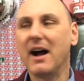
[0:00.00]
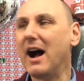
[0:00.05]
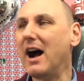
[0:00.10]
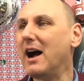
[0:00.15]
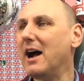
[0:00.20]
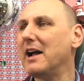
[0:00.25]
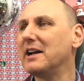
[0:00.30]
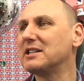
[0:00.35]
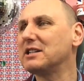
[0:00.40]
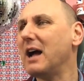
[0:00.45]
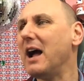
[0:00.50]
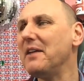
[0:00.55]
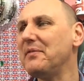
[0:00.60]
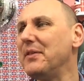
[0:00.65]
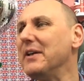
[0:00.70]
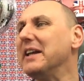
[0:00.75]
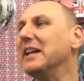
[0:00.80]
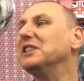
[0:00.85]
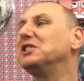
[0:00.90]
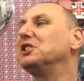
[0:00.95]
I
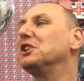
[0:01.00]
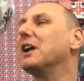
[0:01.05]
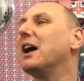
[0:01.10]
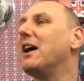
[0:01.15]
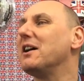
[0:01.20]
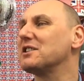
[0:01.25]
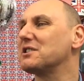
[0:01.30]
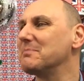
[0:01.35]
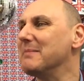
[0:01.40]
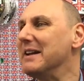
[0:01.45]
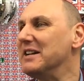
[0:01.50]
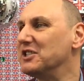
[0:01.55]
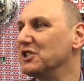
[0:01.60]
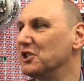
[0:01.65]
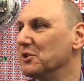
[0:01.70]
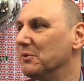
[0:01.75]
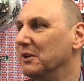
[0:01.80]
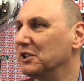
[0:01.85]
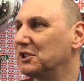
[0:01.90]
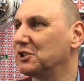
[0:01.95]
think you should ask me to
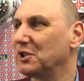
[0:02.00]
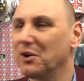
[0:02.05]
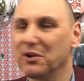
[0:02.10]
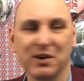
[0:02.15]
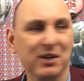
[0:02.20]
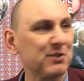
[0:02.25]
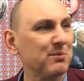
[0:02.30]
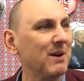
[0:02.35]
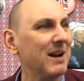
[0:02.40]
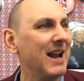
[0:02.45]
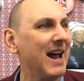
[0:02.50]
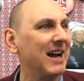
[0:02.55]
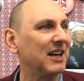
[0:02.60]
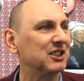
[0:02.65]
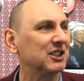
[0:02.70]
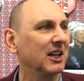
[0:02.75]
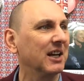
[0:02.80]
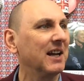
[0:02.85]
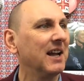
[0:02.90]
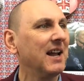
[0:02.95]
do a song as well,
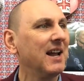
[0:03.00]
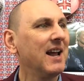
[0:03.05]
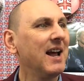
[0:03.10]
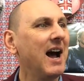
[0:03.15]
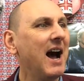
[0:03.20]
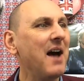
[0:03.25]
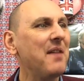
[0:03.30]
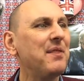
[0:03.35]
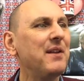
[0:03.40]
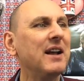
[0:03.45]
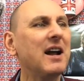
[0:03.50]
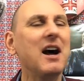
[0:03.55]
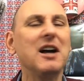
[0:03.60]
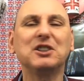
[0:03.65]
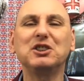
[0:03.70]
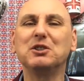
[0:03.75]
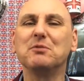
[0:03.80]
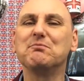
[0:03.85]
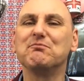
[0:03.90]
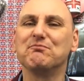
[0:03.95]
actually. I think I
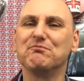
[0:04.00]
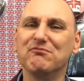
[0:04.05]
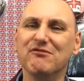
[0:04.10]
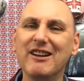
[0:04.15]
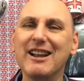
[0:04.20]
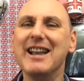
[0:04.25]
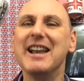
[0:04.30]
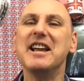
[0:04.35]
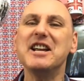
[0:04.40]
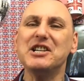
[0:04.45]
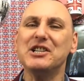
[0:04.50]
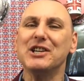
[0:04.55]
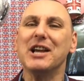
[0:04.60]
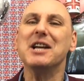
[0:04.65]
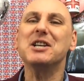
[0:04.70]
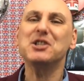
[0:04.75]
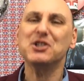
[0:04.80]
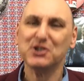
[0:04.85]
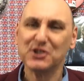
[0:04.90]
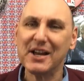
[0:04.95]
should release
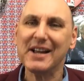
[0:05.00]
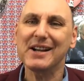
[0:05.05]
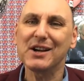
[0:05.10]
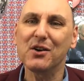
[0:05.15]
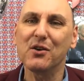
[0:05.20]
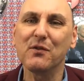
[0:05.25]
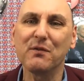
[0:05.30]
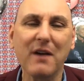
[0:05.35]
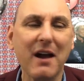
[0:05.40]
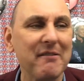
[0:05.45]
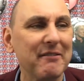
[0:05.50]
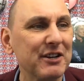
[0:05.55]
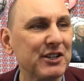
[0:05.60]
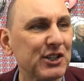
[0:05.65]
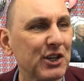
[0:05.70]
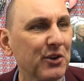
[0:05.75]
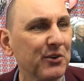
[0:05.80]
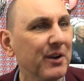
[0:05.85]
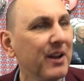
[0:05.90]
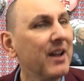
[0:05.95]
a single very
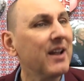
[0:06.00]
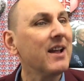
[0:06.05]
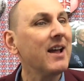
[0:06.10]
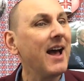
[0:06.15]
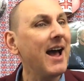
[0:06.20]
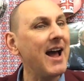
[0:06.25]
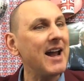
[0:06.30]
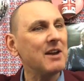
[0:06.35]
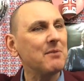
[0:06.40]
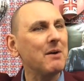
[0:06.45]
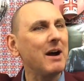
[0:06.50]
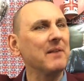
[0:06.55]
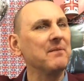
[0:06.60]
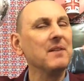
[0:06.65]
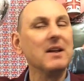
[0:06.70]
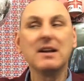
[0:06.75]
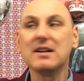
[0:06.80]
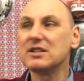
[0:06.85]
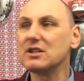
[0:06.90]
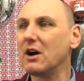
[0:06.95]
soon. Anyway,
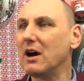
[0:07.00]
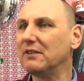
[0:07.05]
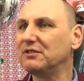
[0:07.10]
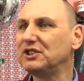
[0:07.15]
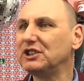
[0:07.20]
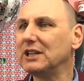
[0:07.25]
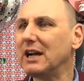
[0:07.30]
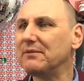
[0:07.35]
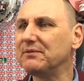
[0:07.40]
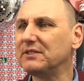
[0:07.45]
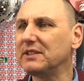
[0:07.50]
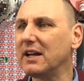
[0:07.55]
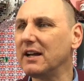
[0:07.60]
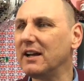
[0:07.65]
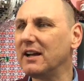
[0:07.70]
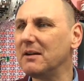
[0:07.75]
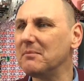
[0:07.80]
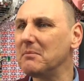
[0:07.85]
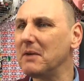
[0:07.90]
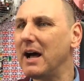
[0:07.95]
so I've shoved
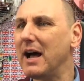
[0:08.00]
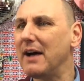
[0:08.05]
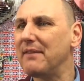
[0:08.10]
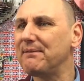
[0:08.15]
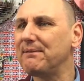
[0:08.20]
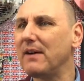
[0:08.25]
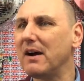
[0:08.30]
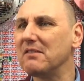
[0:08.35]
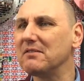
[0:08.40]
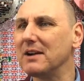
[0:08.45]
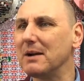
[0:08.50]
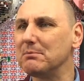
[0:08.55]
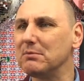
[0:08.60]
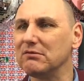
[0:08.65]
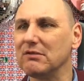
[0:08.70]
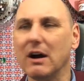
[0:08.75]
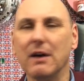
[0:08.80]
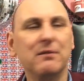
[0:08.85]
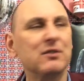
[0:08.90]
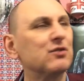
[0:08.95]
uh, our phone
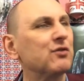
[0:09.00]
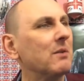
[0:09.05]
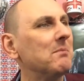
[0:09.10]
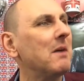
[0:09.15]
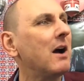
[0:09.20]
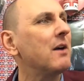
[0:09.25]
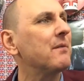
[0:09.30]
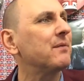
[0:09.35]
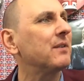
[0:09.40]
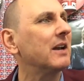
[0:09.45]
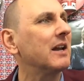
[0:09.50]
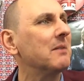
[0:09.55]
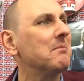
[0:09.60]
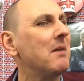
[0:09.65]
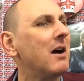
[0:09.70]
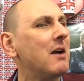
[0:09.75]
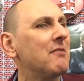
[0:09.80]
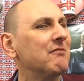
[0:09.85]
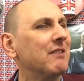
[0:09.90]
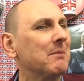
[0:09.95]
number over to him. Hopefully, he
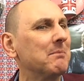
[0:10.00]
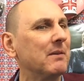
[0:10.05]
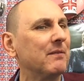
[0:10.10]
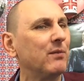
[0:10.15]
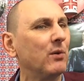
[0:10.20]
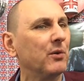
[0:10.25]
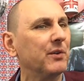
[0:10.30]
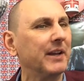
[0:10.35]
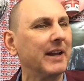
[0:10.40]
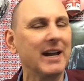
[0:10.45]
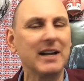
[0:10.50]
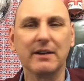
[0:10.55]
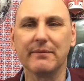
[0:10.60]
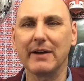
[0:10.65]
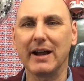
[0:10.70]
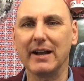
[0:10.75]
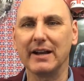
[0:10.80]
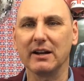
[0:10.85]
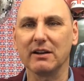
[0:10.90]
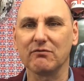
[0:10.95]
might ring before the end of
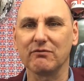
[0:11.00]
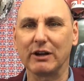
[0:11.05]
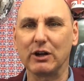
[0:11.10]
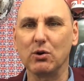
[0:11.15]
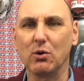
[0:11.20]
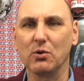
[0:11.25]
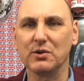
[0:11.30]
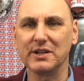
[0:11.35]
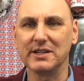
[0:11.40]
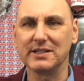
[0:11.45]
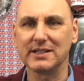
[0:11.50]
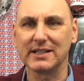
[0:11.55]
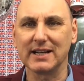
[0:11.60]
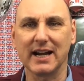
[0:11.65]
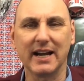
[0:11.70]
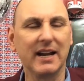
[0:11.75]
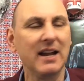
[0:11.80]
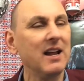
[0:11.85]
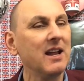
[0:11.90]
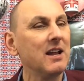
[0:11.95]
our little recording
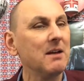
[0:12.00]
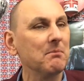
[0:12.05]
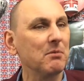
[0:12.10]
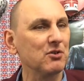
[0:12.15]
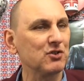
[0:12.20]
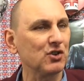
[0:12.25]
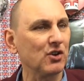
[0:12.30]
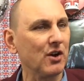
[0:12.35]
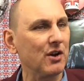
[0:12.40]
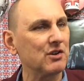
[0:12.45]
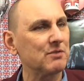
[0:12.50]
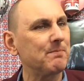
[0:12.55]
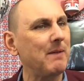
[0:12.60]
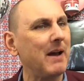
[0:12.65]
today, boys and girls.